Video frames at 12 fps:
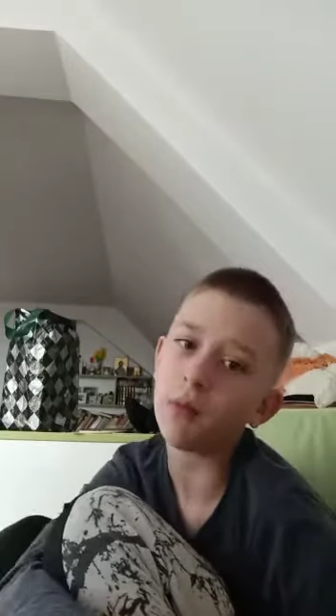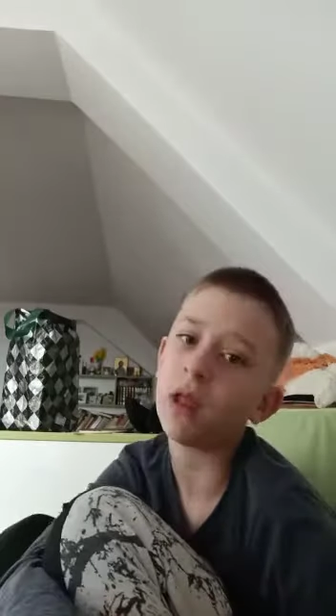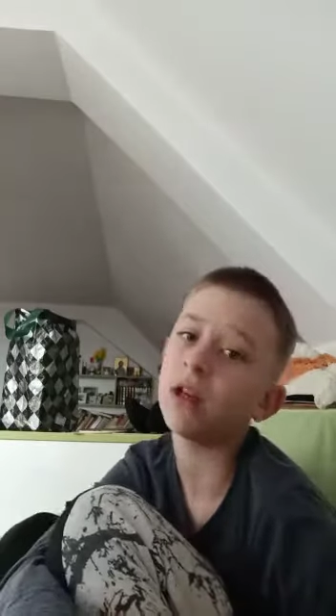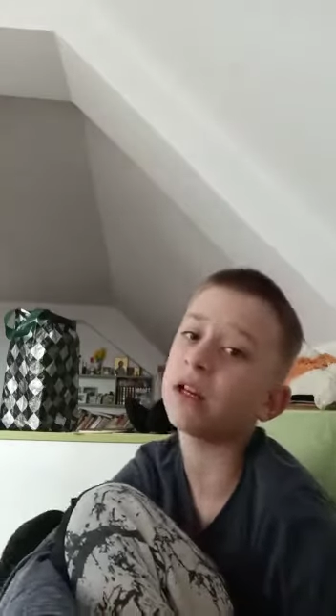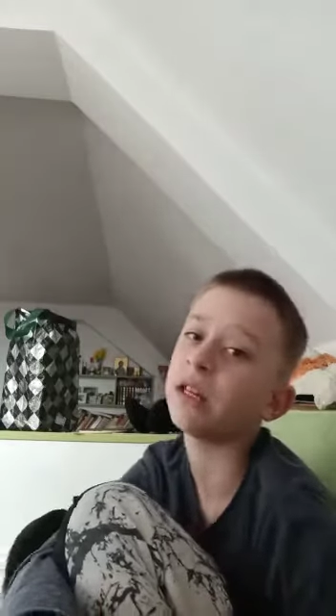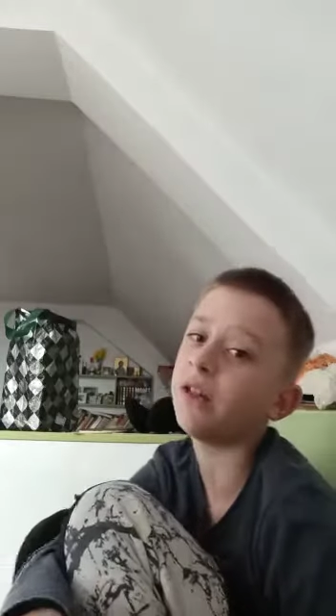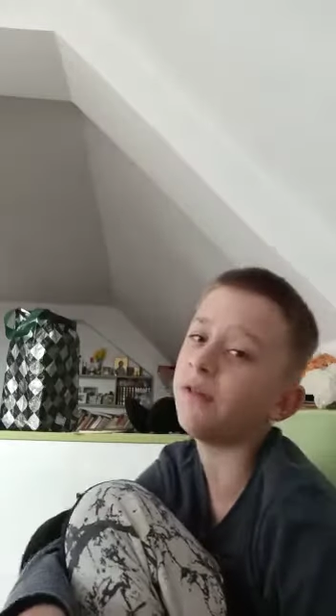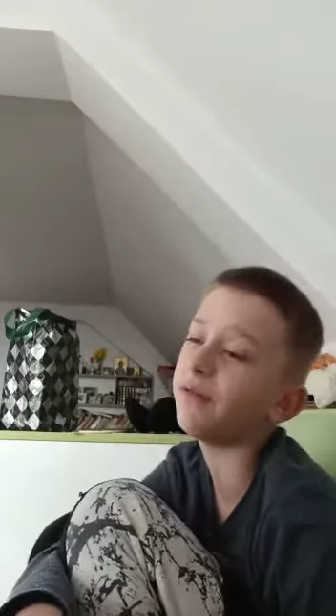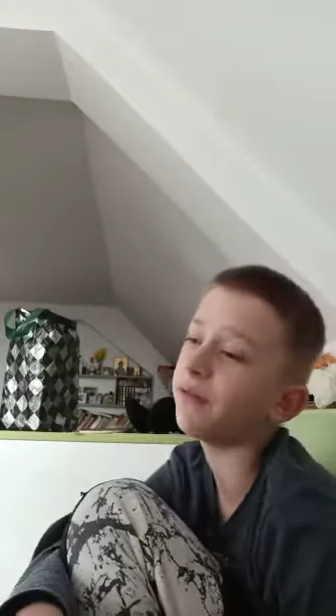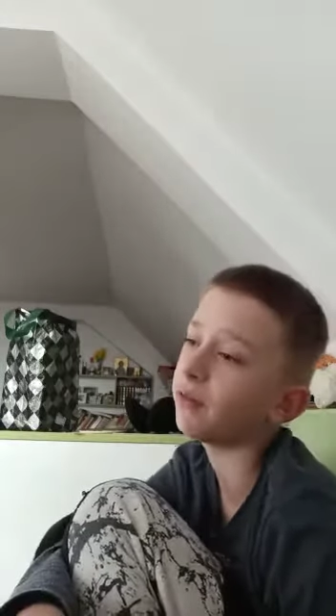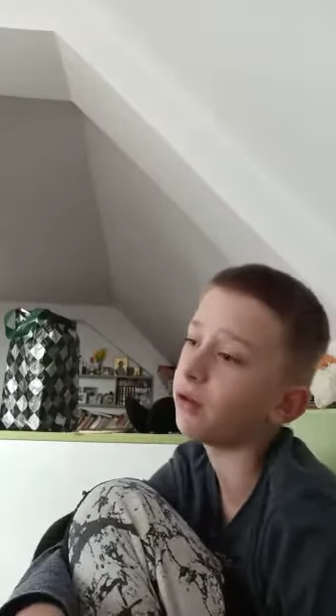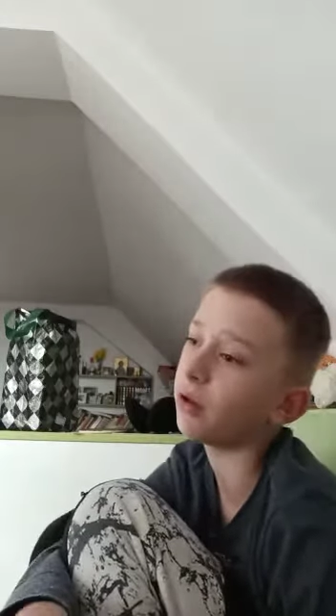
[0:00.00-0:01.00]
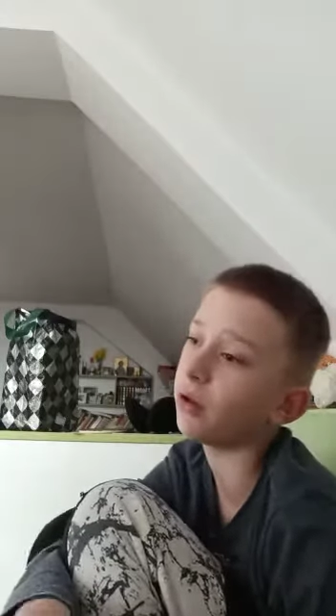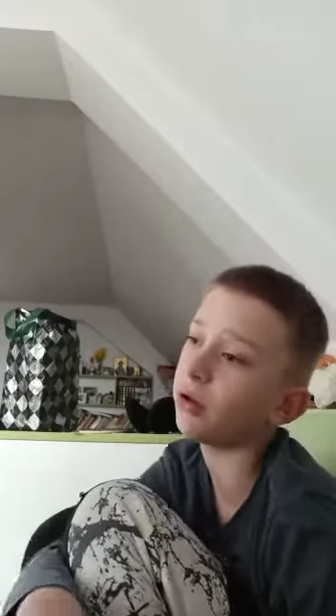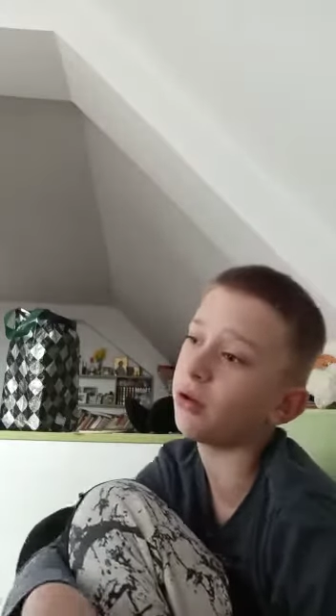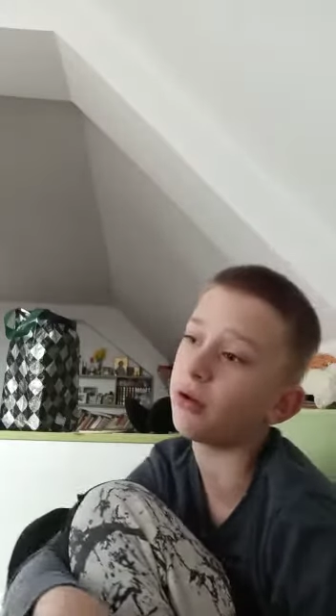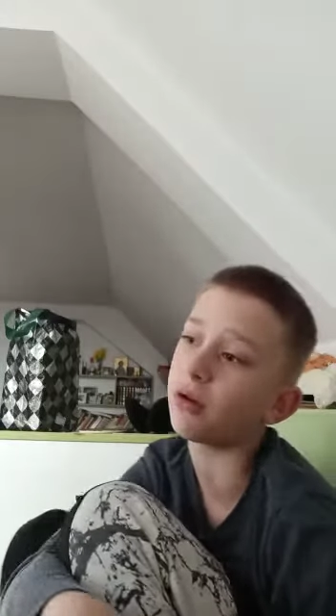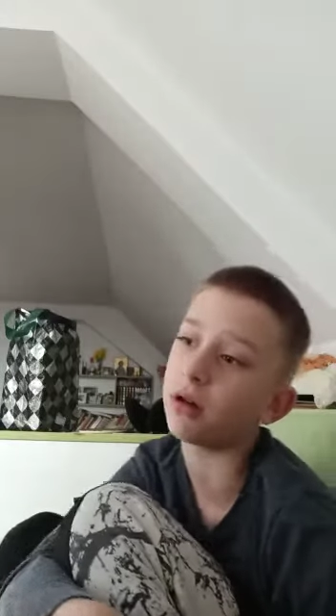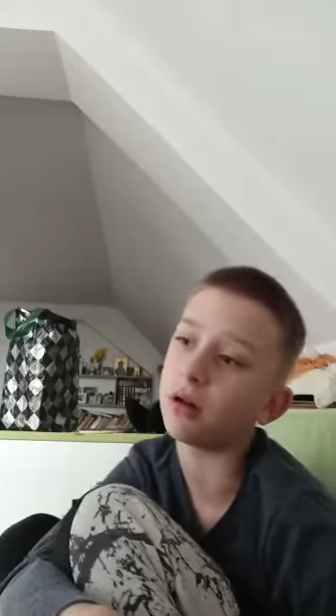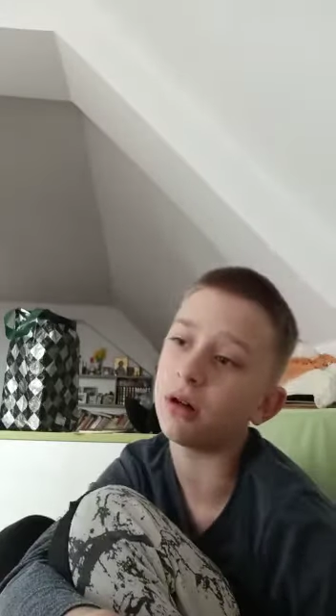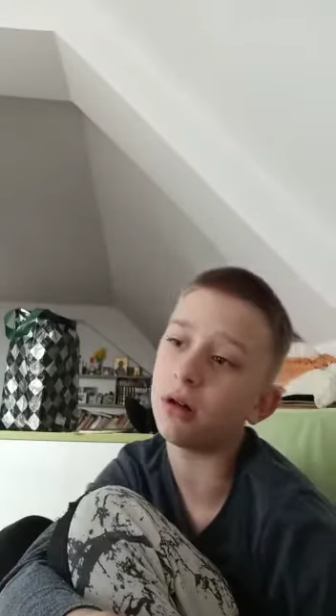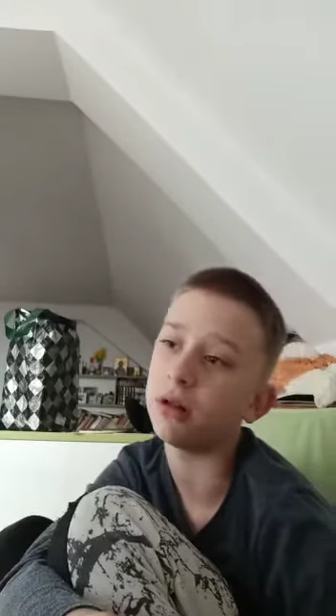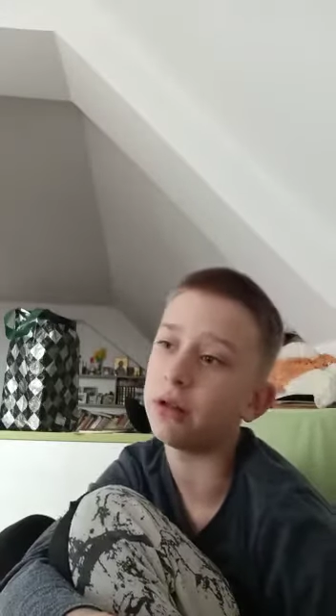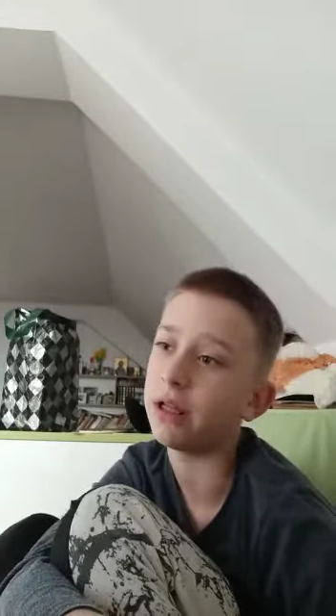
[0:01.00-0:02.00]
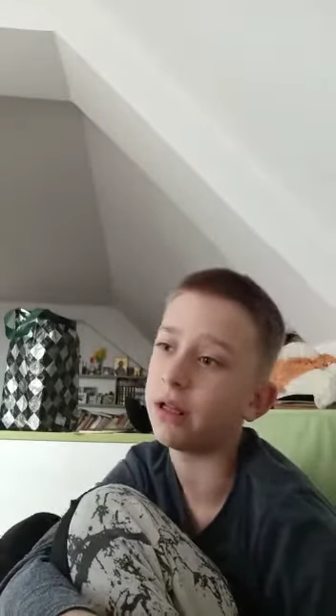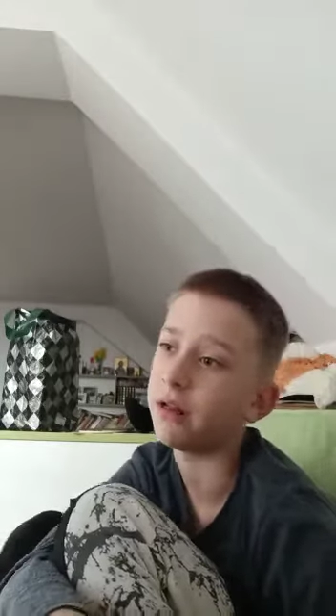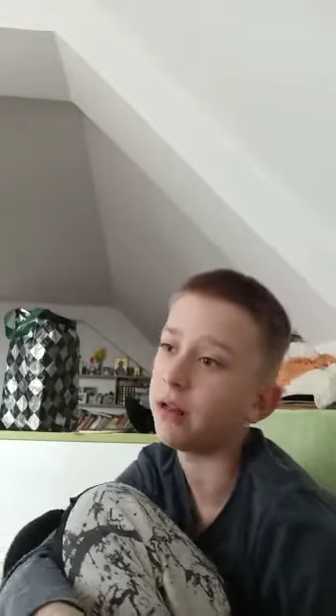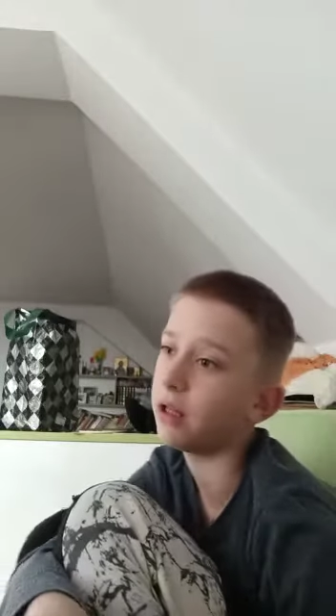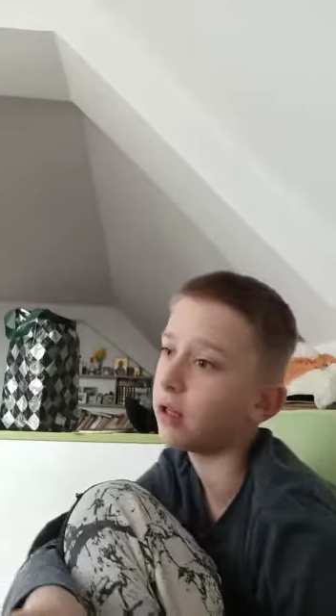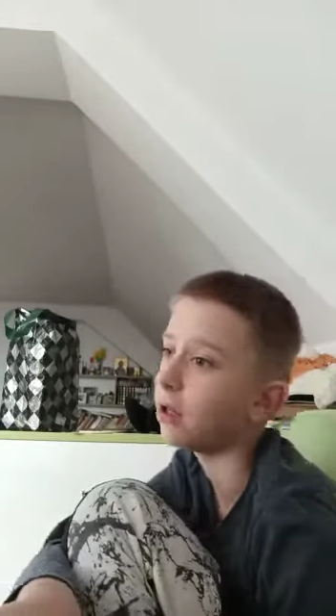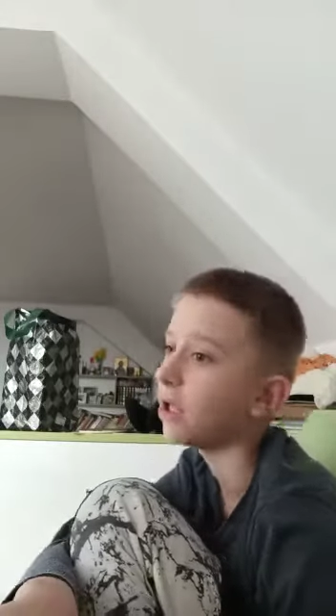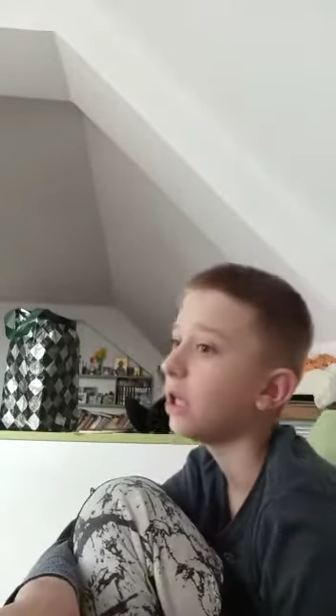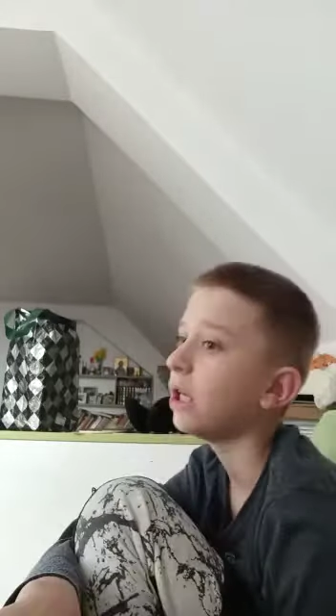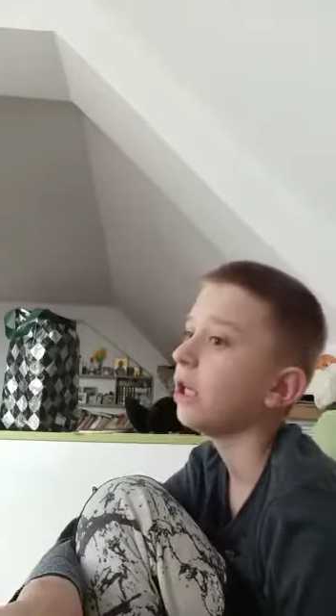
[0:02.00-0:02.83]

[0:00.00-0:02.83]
give your uh, day dinner.